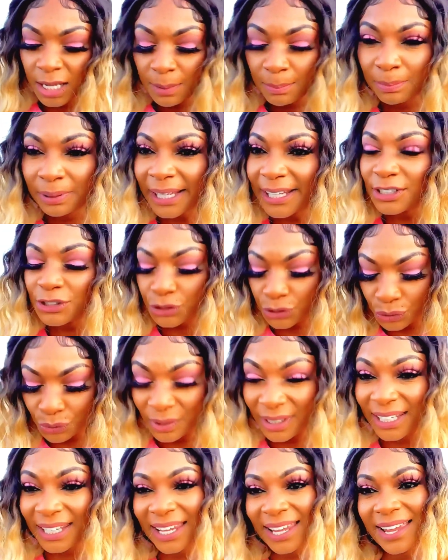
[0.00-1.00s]
placed you
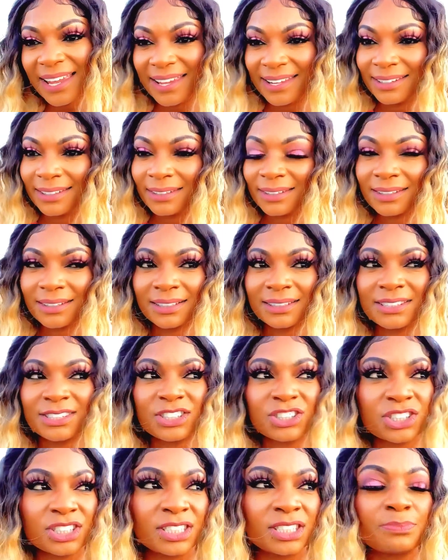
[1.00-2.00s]
in
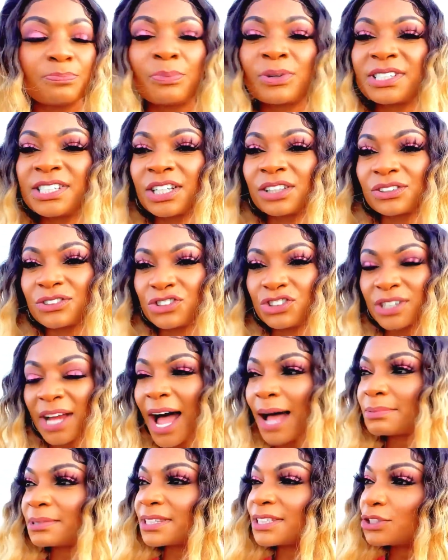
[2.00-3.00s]
particular
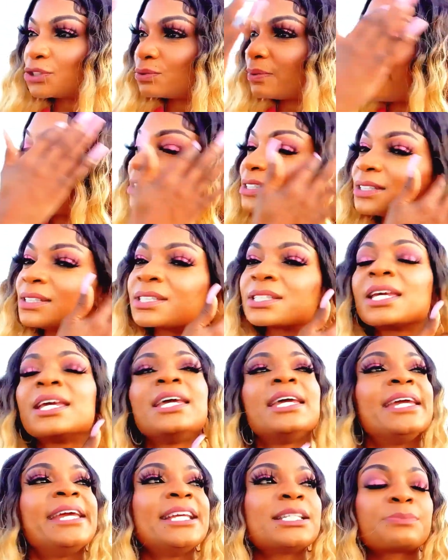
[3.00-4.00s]
jobs and situations,
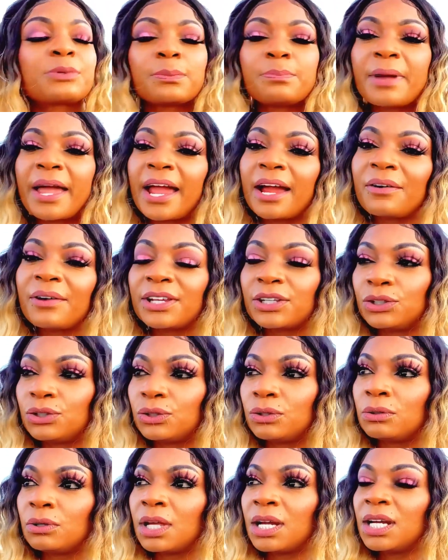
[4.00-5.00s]
he's preparing
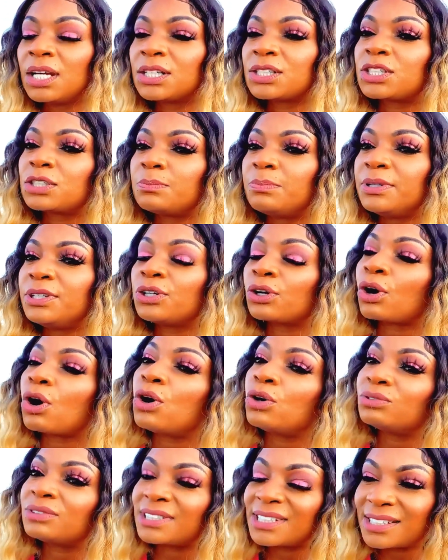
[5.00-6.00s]
you to be your
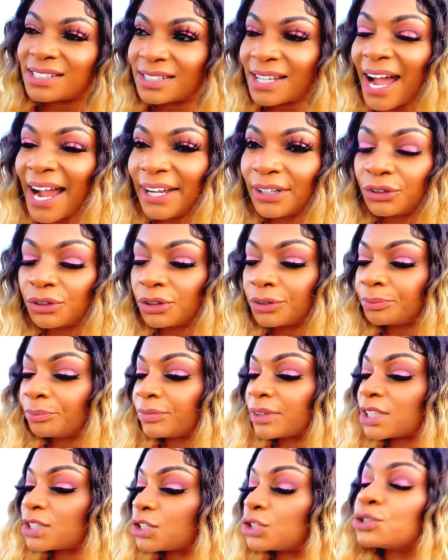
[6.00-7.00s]
own designer
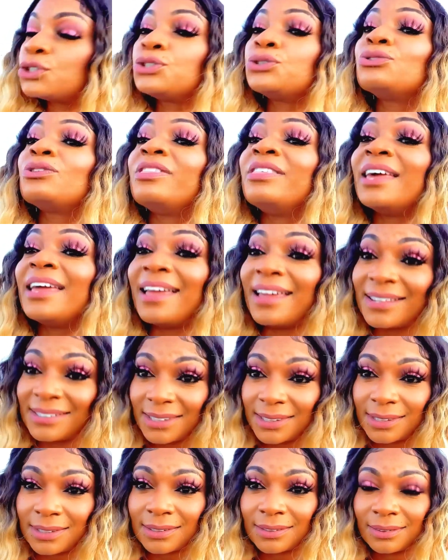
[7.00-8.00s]
to do
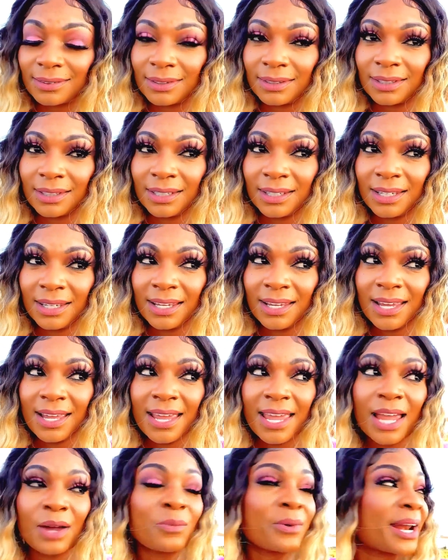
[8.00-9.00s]
this.
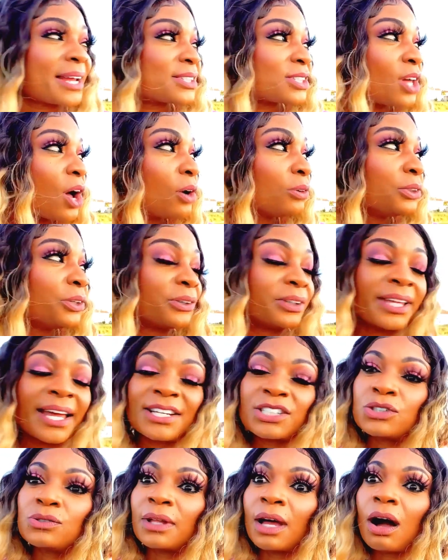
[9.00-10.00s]
And when I told her that,
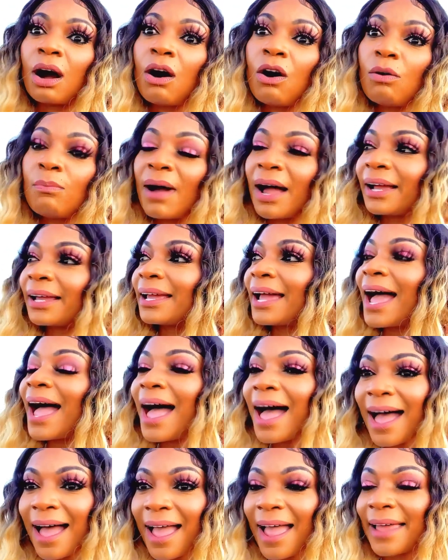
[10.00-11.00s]
she was like, oh my
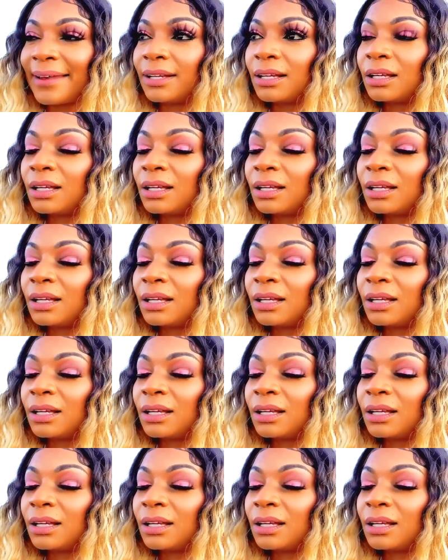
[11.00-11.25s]
God.